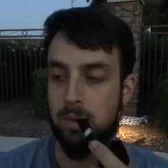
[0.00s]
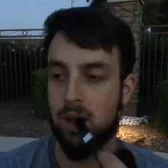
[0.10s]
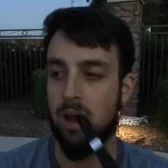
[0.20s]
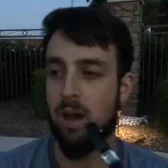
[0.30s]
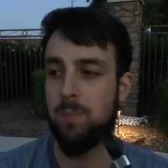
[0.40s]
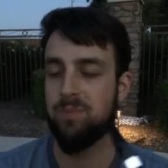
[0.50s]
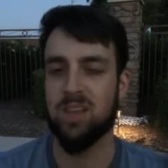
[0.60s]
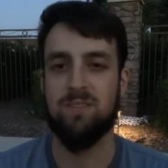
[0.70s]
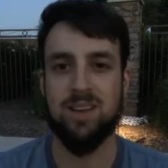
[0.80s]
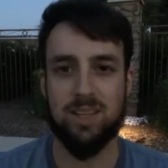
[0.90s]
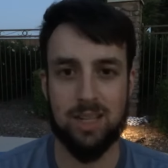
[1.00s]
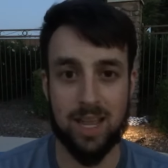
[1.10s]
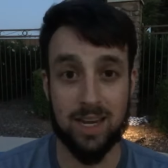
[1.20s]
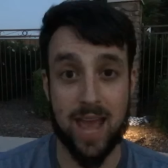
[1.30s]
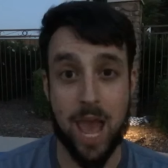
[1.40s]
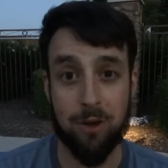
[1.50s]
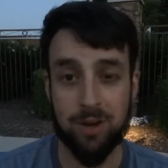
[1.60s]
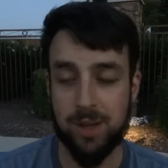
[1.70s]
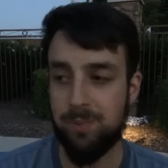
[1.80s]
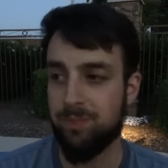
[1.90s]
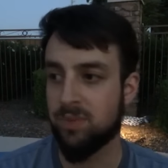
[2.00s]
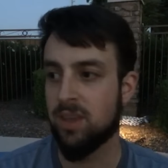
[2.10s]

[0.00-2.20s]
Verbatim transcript: Um, if I did it like an acronym,